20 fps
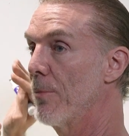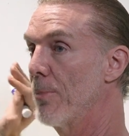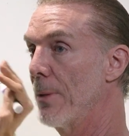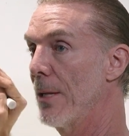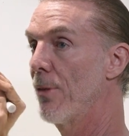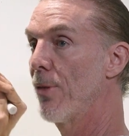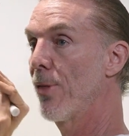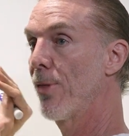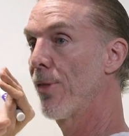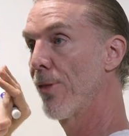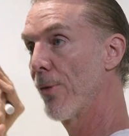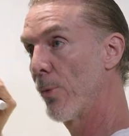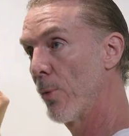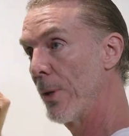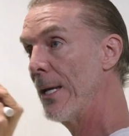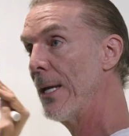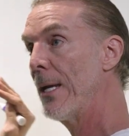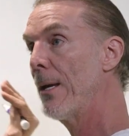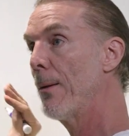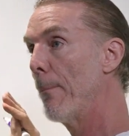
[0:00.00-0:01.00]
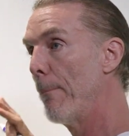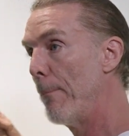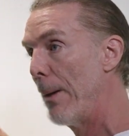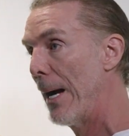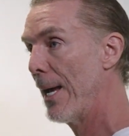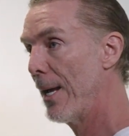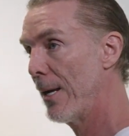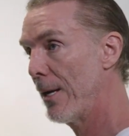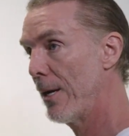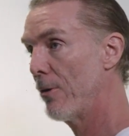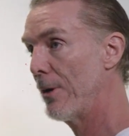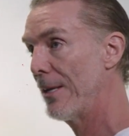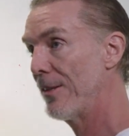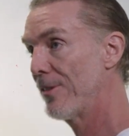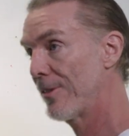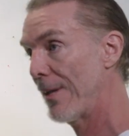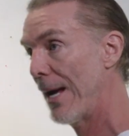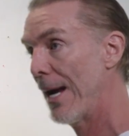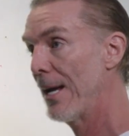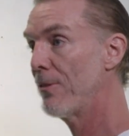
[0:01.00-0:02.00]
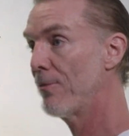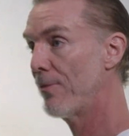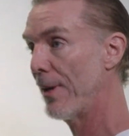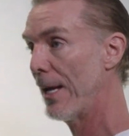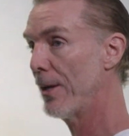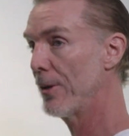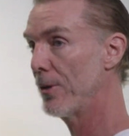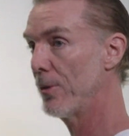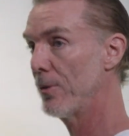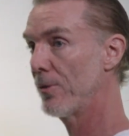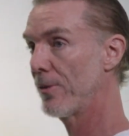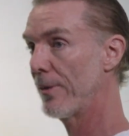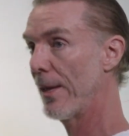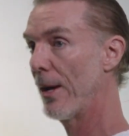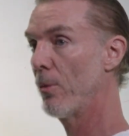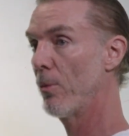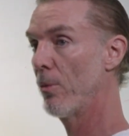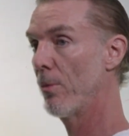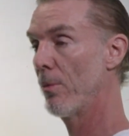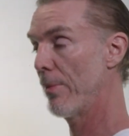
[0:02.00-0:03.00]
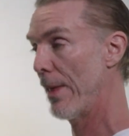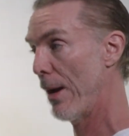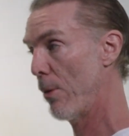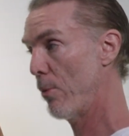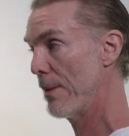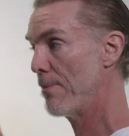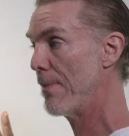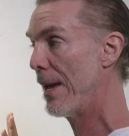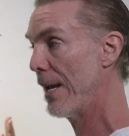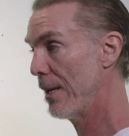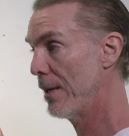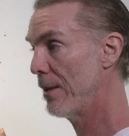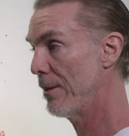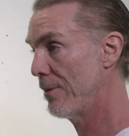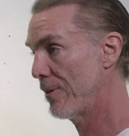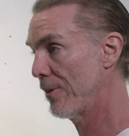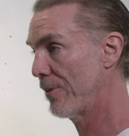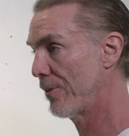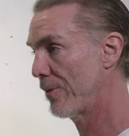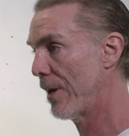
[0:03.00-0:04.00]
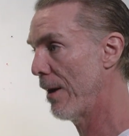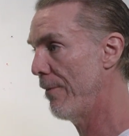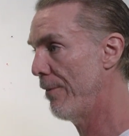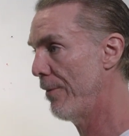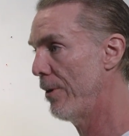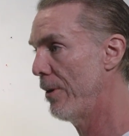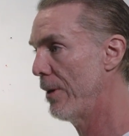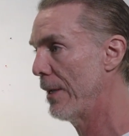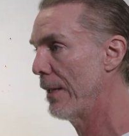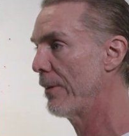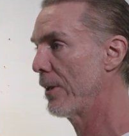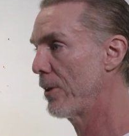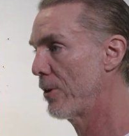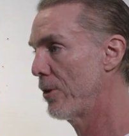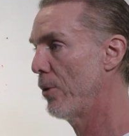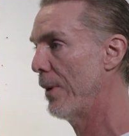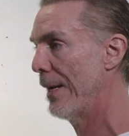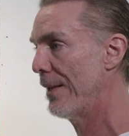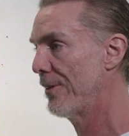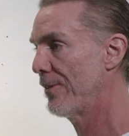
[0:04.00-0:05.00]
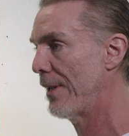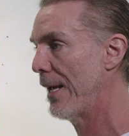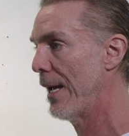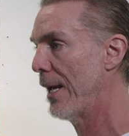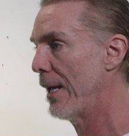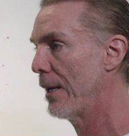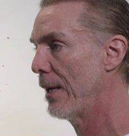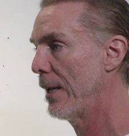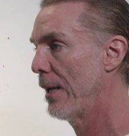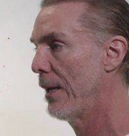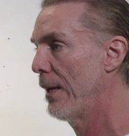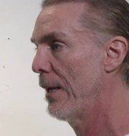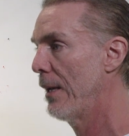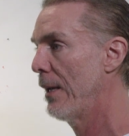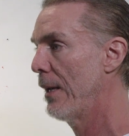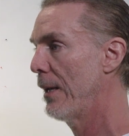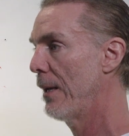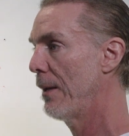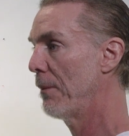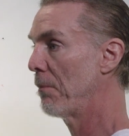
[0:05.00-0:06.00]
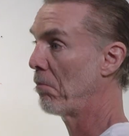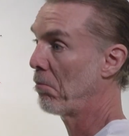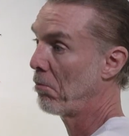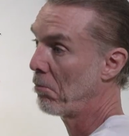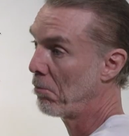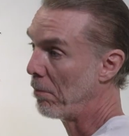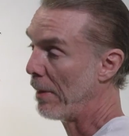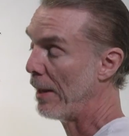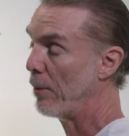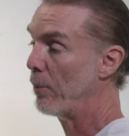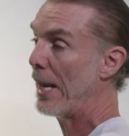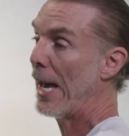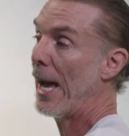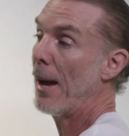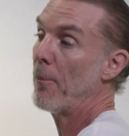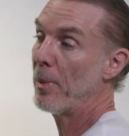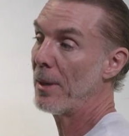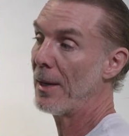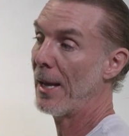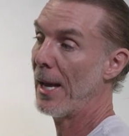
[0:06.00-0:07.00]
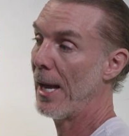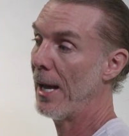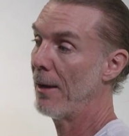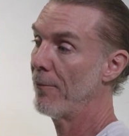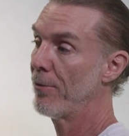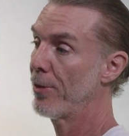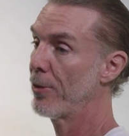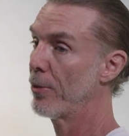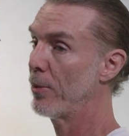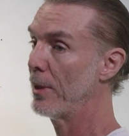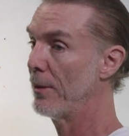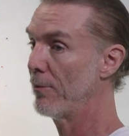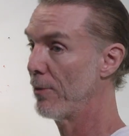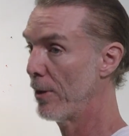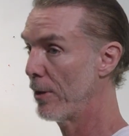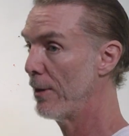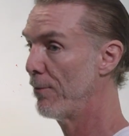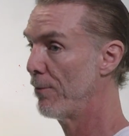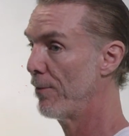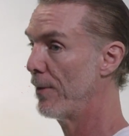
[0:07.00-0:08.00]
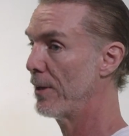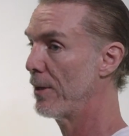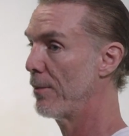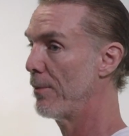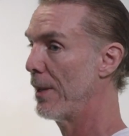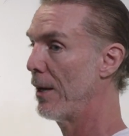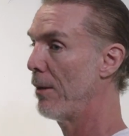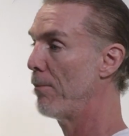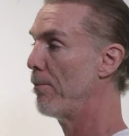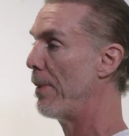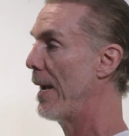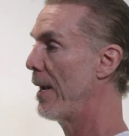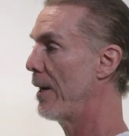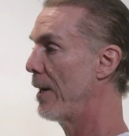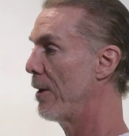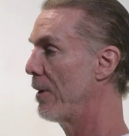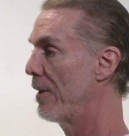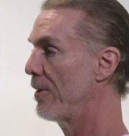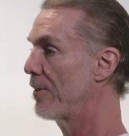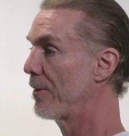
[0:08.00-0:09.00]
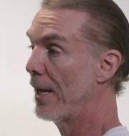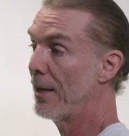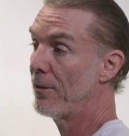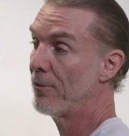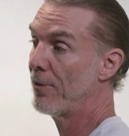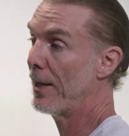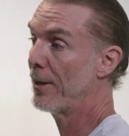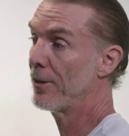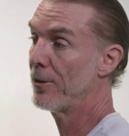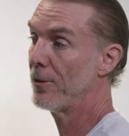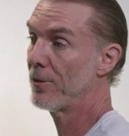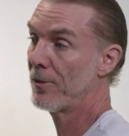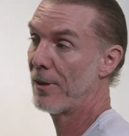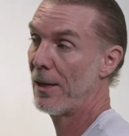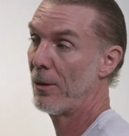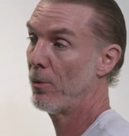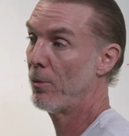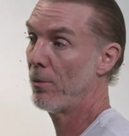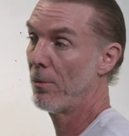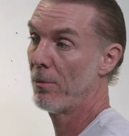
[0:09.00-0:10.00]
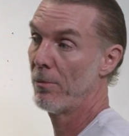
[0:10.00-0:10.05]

to be 3 binary sign values that we may discover in the QSN. And we happen to have 3 very fundamental binary sign values that